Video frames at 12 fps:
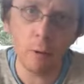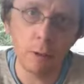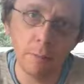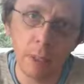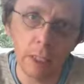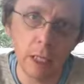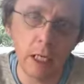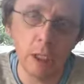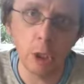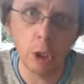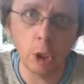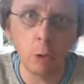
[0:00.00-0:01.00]
I was mixing it in
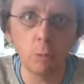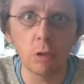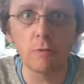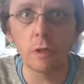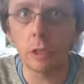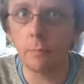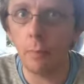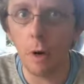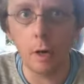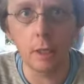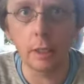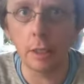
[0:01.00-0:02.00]
soups for
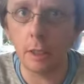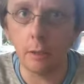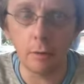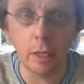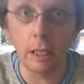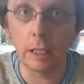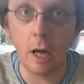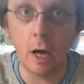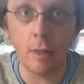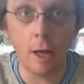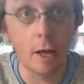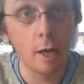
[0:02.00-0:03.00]
spices and things
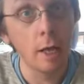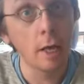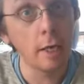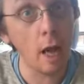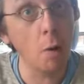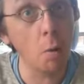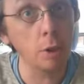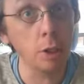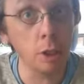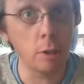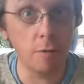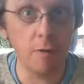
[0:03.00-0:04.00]
like that. Now, I was going
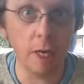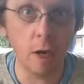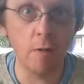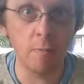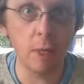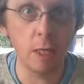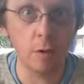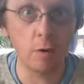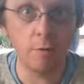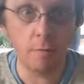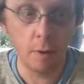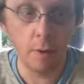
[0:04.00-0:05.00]
to do a video of me sort of